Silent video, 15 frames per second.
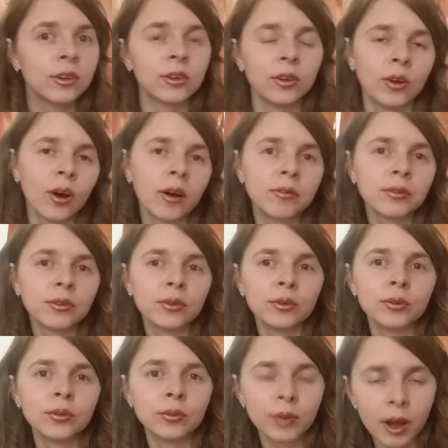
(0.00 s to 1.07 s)
You have
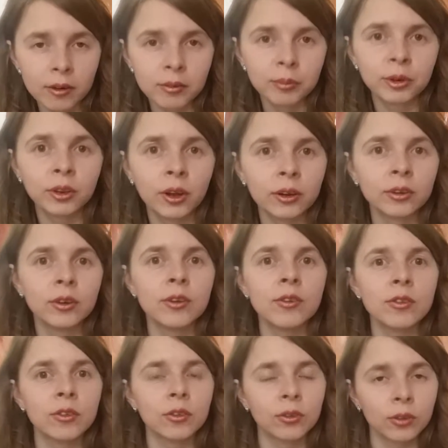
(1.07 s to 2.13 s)
to have a protagonist.
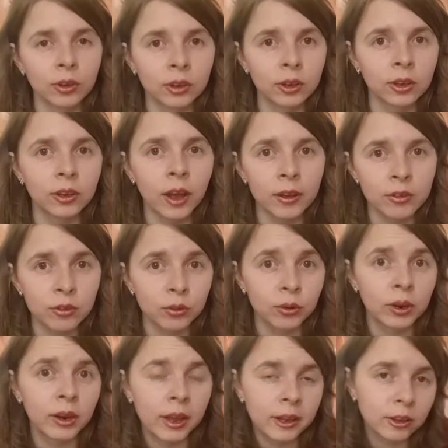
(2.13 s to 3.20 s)
The kid has to
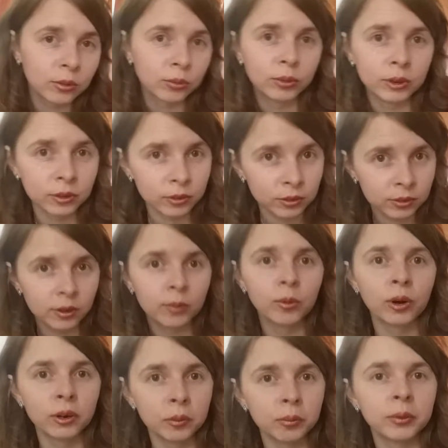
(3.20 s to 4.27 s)
relate with
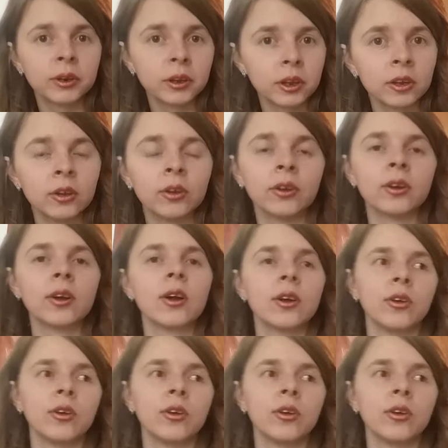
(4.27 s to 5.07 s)
someone in particular.